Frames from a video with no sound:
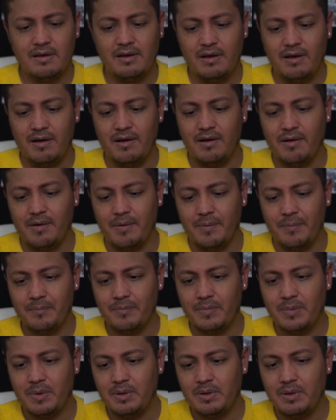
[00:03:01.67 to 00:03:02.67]
Um,
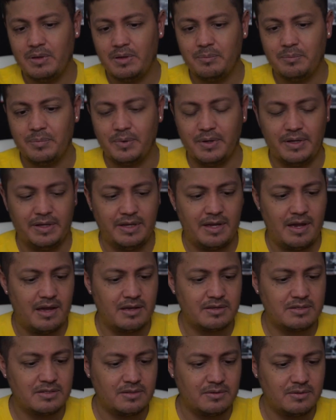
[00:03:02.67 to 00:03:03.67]
but
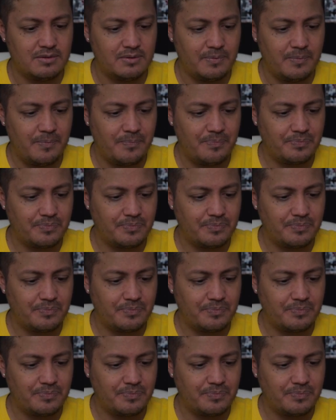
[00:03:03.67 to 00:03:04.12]
yeah, so